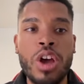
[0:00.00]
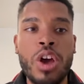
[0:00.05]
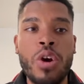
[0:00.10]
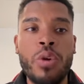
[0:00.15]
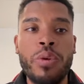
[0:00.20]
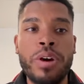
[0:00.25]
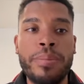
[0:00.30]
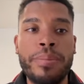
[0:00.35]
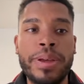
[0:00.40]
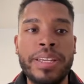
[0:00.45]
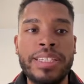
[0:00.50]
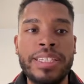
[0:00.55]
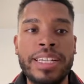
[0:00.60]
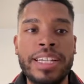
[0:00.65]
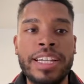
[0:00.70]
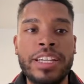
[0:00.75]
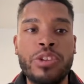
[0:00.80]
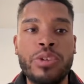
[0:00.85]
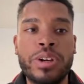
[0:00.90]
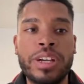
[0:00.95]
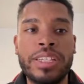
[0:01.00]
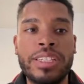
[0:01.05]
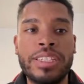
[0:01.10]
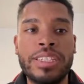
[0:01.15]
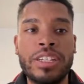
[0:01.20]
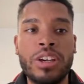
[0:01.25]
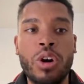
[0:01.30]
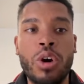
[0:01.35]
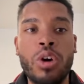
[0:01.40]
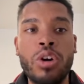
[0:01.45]
where basically you can
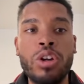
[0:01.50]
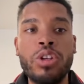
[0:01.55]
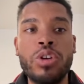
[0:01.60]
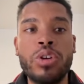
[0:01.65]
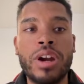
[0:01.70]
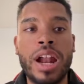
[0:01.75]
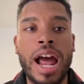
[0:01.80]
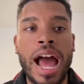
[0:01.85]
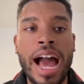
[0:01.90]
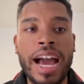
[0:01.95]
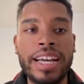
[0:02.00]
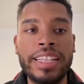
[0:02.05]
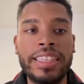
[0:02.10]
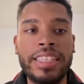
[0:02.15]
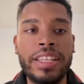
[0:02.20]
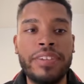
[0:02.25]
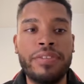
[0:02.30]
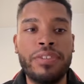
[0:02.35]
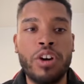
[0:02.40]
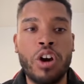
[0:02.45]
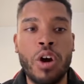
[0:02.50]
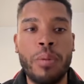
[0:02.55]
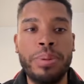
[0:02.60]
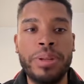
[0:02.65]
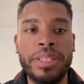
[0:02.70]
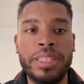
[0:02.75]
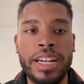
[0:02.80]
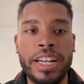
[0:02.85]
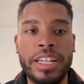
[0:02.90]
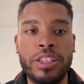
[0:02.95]
see all your active copy
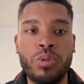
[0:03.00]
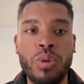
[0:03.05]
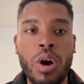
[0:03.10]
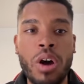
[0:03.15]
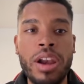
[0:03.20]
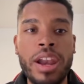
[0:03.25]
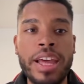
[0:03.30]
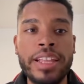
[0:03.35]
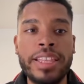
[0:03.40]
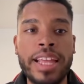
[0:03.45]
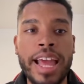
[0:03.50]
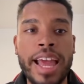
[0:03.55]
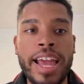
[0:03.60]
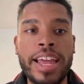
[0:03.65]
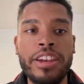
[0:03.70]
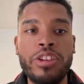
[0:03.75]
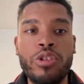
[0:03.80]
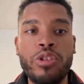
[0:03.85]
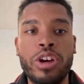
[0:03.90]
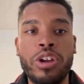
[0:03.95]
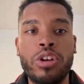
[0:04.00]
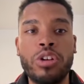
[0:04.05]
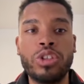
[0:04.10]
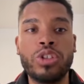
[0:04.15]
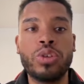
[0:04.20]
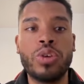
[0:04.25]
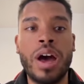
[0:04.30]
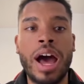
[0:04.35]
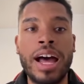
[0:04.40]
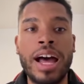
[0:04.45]
trade wallet, and you can
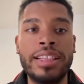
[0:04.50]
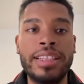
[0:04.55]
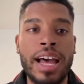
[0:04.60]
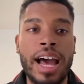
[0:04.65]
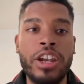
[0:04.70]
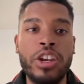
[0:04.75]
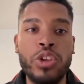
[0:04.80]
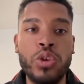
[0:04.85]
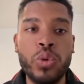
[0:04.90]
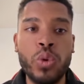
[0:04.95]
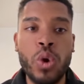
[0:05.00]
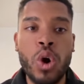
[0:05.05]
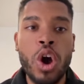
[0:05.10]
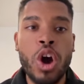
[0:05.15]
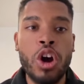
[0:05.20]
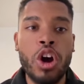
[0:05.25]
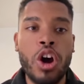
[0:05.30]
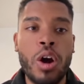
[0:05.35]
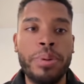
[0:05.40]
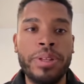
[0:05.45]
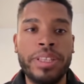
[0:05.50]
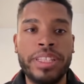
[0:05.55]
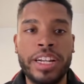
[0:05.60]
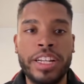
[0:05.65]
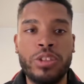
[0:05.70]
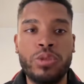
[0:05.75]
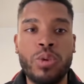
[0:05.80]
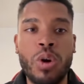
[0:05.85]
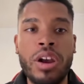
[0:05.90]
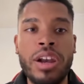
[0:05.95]
also add a new copy trade
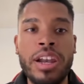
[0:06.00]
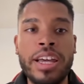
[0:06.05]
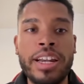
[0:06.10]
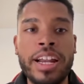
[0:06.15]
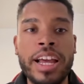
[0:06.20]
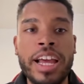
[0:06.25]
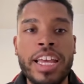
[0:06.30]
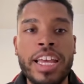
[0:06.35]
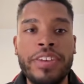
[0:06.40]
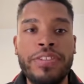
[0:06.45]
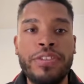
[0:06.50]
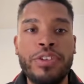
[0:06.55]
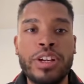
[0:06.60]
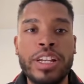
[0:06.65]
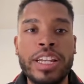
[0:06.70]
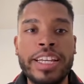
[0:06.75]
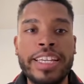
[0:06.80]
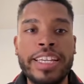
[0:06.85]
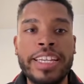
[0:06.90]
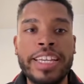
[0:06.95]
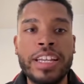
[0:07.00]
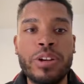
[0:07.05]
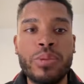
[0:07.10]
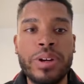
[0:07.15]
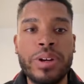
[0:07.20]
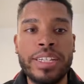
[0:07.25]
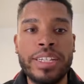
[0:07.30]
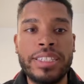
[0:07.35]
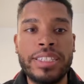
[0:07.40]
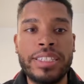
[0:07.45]
wallet. If you click here where
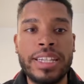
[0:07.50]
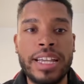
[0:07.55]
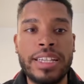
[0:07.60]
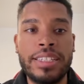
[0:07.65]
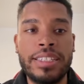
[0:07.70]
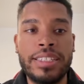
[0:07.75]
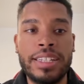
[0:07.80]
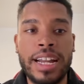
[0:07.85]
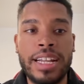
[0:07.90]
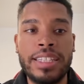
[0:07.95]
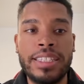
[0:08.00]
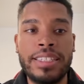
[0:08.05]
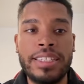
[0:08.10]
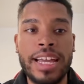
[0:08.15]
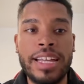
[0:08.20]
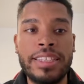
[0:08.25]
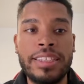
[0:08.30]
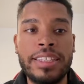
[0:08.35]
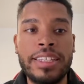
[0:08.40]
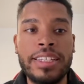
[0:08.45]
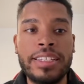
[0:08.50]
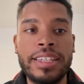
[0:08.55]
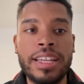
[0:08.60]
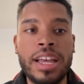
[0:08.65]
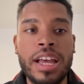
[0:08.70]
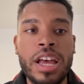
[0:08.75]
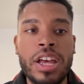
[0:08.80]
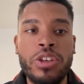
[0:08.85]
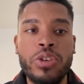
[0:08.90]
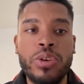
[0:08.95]
it says trade settings,
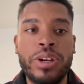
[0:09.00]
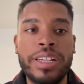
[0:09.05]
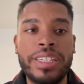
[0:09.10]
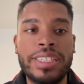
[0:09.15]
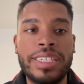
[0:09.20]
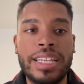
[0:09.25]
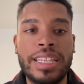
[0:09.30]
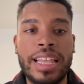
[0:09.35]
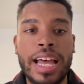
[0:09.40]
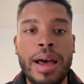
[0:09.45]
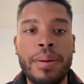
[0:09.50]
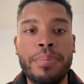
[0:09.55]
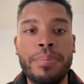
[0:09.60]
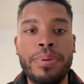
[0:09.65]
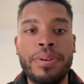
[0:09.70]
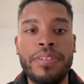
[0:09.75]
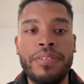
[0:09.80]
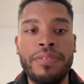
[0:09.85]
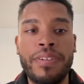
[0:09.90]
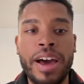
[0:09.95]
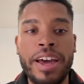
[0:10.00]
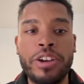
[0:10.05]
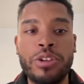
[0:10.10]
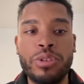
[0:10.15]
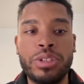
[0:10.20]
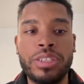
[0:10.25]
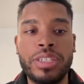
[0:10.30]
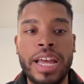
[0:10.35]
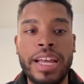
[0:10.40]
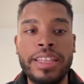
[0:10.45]
you can set up various
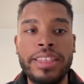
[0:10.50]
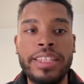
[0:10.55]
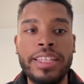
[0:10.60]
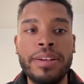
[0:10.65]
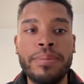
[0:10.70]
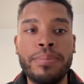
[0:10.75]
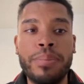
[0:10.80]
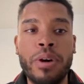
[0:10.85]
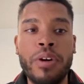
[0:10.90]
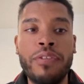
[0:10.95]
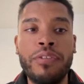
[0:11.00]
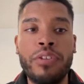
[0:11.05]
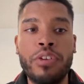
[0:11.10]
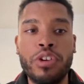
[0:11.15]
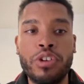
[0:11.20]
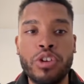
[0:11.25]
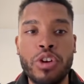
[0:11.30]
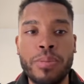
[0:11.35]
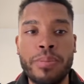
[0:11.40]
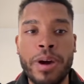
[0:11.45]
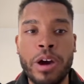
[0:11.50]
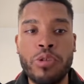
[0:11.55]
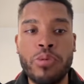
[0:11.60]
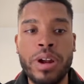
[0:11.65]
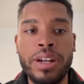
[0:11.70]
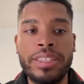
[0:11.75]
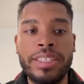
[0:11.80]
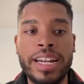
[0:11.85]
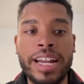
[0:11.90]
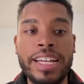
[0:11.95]
settings both for your manual
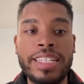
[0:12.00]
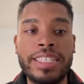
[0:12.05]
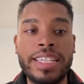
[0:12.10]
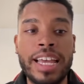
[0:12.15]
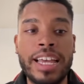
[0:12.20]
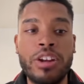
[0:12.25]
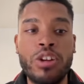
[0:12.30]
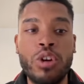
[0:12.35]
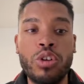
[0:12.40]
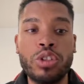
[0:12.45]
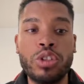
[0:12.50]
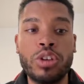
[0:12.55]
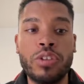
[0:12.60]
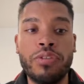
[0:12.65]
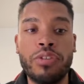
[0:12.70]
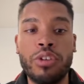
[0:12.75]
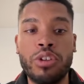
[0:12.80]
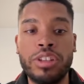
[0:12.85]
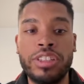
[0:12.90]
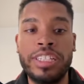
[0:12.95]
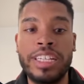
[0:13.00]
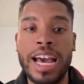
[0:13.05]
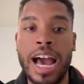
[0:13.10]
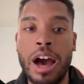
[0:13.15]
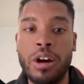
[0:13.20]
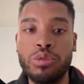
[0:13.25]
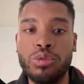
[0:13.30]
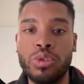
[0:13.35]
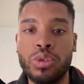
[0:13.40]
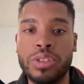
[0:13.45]
trades and also for the
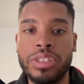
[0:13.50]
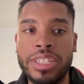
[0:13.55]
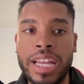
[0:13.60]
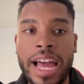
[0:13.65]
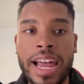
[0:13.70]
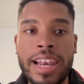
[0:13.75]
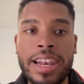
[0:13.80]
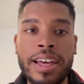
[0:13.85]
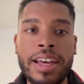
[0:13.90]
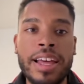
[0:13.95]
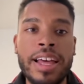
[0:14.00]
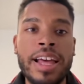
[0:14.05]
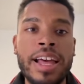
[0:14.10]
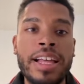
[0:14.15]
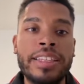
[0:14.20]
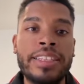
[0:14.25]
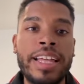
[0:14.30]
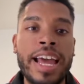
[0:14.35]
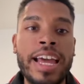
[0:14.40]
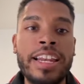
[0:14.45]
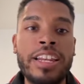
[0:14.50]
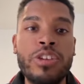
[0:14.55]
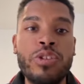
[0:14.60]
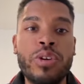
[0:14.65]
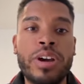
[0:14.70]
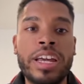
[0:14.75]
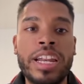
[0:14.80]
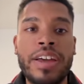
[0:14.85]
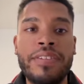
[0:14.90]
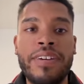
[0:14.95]
auto sell. Then you
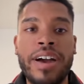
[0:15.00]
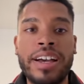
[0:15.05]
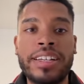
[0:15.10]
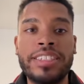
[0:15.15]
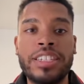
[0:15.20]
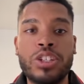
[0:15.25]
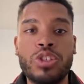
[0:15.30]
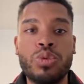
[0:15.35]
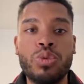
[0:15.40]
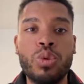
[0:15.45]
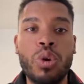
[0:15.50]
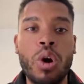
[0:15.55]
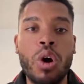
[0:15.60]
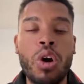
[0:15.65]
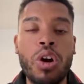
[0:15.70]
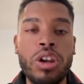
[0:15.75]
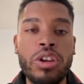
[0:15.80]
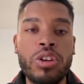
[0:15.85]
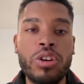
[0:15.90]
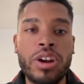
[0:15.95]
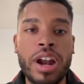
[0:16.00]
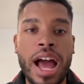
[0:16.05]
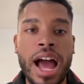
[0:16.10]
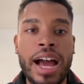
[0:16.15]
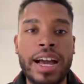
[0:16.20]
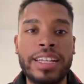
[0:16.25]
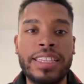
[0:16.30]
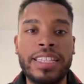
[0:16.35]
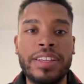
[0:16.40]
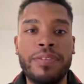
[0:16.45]
can have access to all your
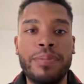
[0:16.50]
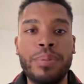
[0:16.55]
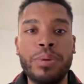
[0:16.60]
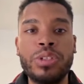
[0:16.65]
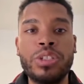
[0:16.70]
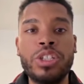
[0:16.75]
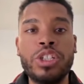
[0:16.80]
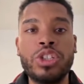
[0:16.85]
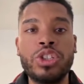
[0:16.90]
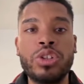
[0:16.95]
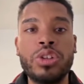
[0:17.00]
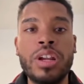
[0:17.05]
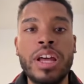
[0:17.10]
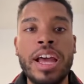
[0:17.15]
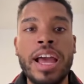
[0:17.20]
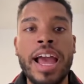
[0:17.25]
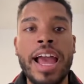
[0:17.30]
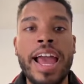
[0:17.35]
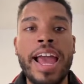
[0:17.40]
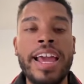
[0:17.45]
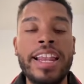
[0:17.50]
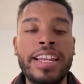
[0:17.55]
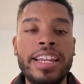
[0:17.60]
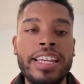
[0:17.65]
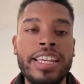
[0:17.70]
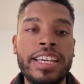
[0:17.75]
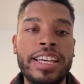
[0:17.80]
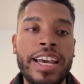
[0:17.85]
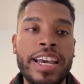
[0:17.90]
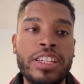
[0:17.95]
active position, and in
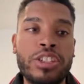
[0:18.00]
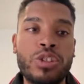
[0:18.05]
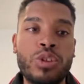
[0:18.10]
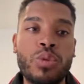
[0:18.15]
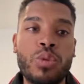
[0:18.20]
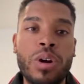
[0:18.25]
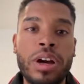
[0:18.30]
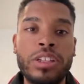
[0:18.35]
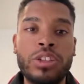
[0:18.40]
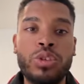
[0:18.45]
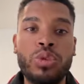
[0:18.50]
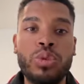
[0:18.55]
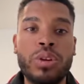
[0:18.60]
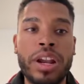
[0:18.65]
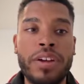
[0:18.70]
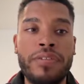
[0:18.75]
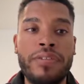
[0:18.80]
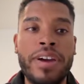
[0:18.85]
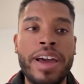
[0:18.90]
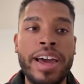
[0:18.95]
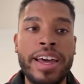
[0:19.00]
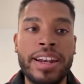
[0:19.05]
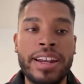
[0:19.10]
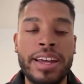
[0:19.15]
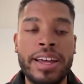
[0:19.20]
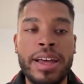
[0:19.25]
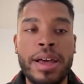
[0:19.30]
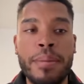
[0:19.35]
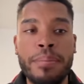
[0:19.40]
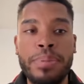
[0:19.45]
case you want to refer
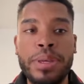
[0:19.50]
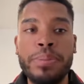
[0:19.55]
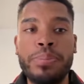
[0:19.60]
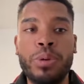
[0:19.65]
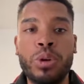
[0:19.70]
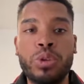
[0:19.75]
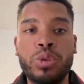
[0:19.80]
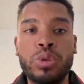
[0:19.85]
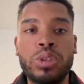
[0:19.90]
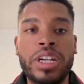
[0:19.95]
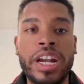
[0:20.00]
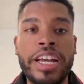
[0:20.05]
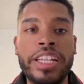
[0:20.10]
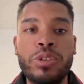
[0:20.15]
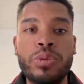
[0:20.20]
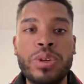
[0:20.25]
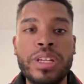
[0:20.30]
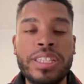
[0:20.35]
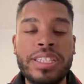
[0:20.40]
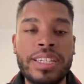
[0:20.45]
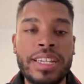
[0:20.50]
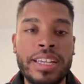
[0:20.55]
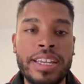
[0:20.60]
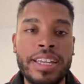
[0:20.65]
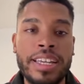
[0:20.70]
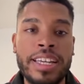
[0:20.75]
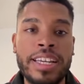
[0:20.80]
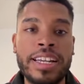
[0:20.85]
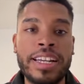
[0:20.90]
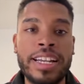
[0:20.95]
people to TradeWiz,
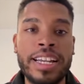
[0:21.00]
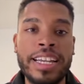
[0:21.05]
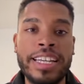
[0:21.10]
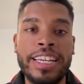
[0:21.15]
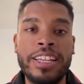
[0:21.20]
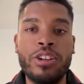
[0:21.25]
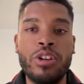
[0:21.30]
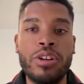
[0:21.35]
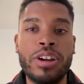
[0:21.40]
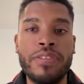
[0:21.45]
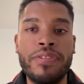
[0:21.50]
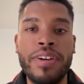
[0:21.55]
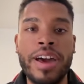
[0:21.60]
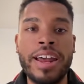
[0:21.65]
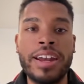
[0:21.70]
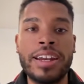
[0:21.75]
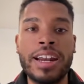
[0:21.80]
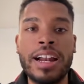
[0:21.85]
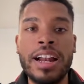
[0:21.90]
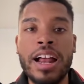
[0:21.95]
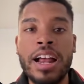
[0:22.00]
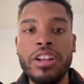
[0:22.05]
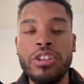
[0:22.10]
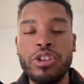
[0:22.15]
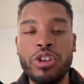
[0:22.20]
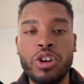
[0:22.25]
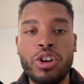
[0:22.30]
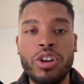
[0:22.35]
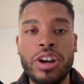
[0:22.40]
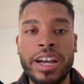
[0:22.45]
here clicking on referral, you're
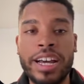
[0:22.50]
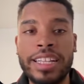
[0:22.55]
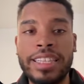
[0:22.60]
gonna get